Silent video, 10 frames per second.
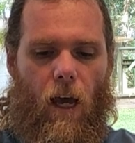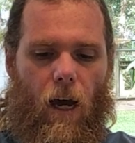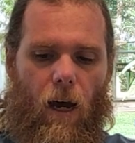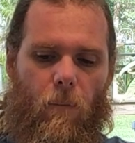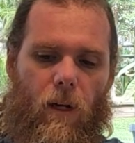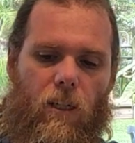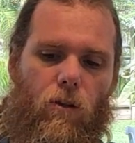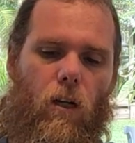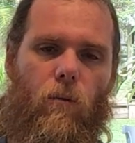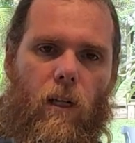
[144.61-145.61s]
But it's still
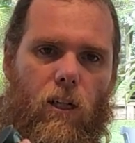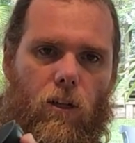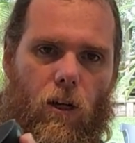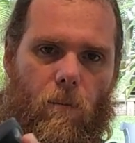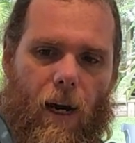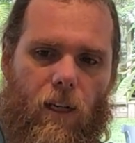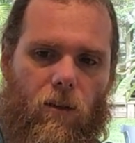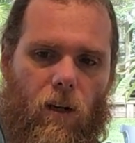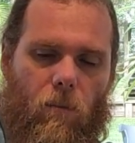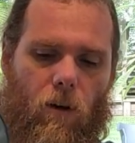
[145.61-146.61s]
got a really sturdy base
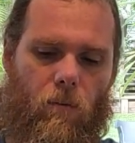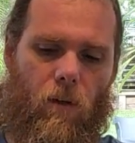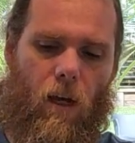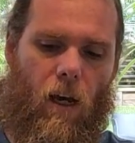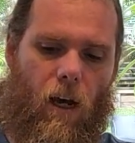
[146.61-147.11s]
on the bottom.